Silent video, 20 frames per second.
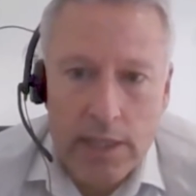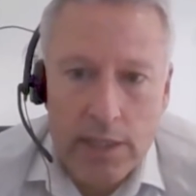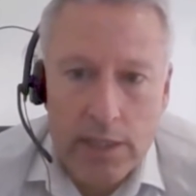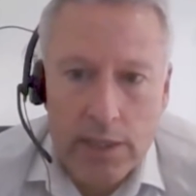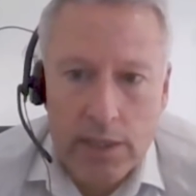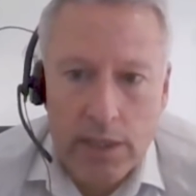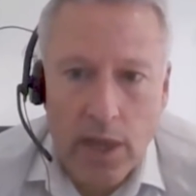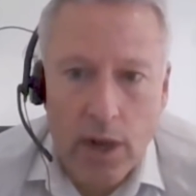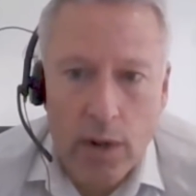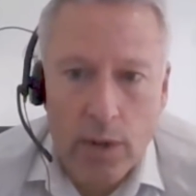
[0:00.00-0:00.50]

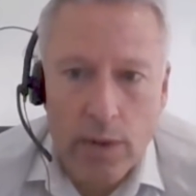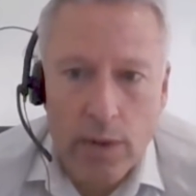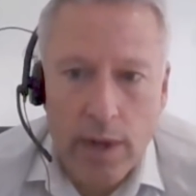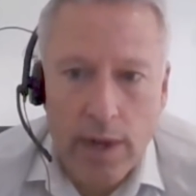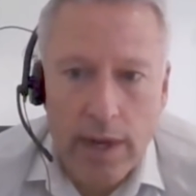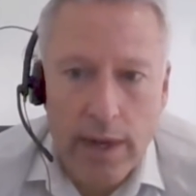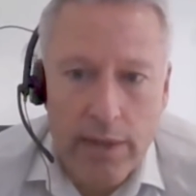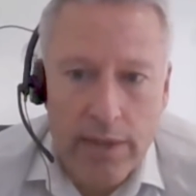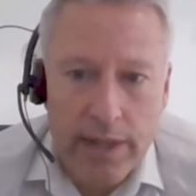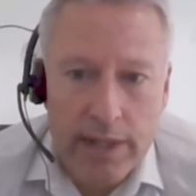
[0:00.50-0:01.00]

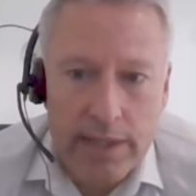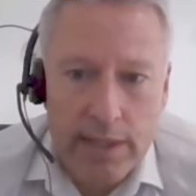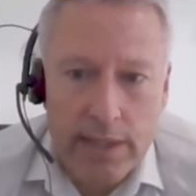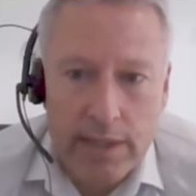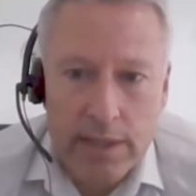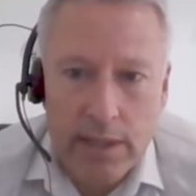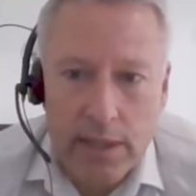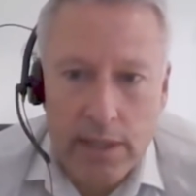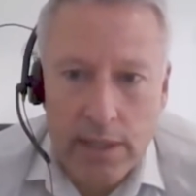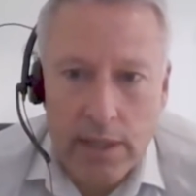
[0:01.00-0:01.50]
So this
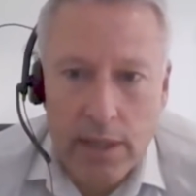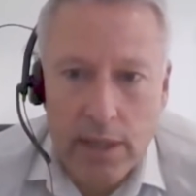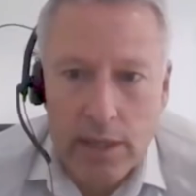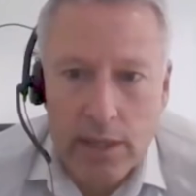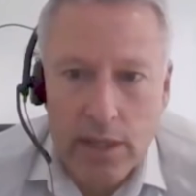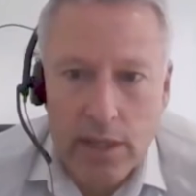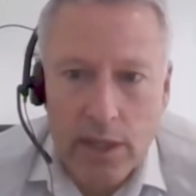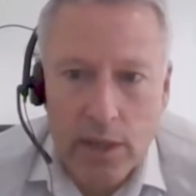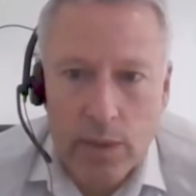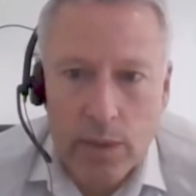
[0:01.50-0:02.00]
is a
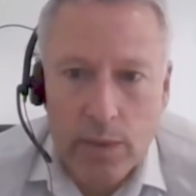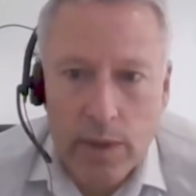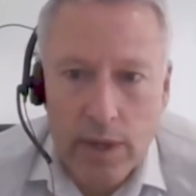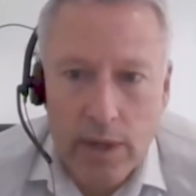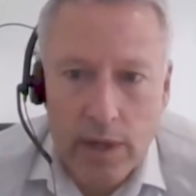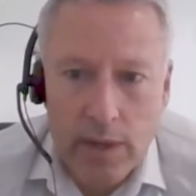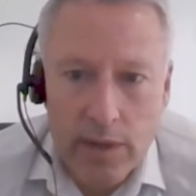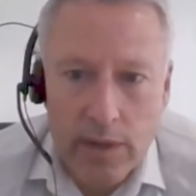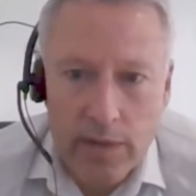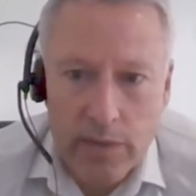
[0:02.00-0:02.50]
new
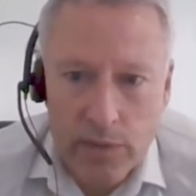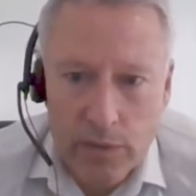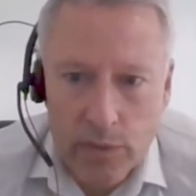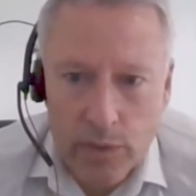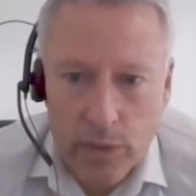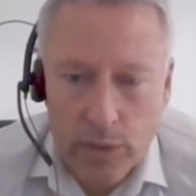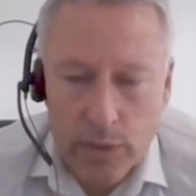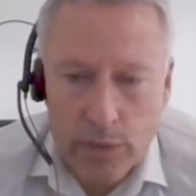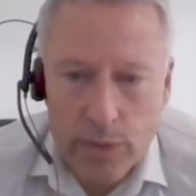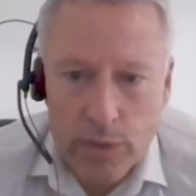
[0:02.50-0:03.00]
area of the
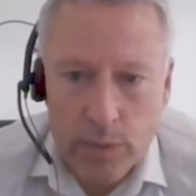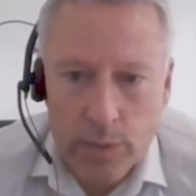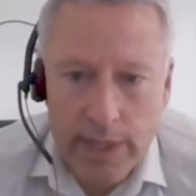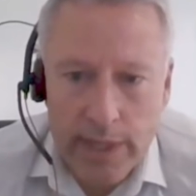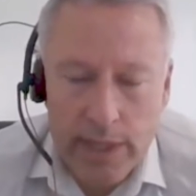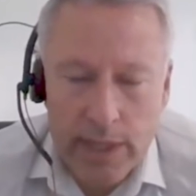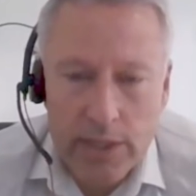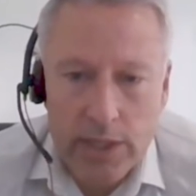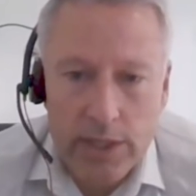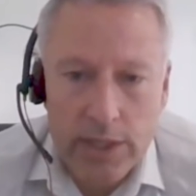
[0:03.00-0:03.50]
rules
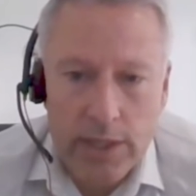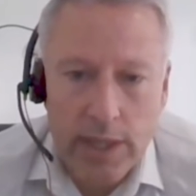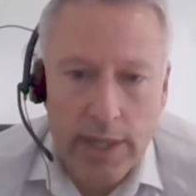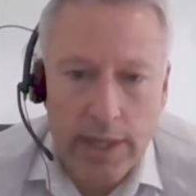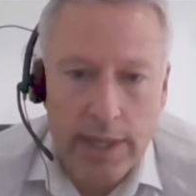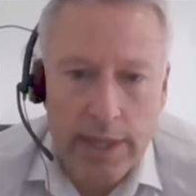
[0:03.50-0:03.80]
which